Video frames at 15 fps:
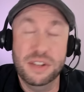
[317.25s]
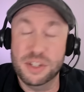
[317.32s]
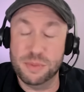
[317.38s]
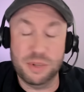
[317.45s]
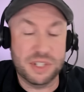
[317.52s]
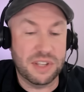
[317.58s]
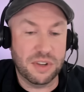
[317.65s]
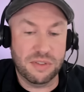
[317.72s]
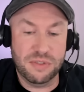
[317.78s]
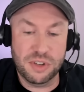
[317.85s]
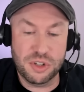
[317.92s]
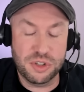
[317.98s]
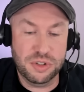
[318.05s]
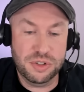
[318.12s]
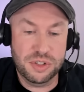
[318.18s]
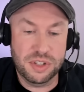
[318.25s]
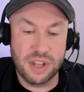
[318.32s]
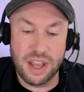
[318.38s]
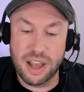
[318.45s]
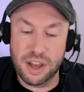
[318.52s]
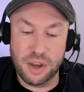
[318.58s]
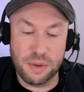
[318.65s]
Specific fixtures,
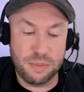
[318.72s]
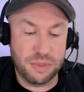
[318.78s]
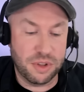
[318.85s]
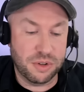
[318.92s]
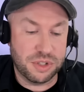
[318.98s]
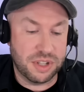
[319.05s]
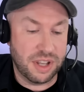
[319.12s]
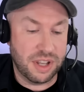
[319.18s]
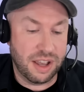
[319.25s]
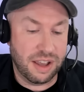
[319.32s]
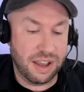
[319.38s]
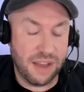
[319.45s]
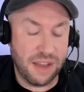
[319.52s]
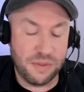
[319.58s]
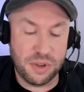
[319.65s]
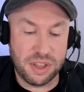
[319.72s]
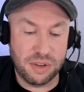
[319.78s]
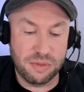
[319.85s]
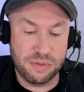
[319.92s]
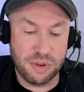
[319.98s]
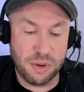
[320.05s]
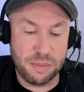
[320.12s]
there's
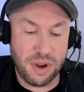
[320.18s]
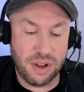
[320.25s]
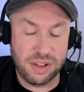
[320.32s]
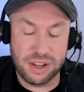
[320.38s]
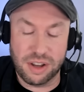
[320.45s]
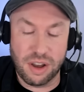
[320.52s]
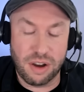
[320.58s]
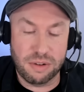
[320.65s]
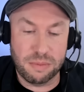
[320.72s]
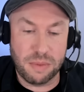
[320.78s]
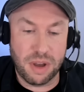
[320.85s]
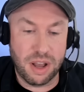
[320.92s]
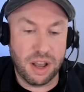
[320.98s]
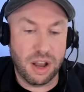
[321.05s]
everything from like our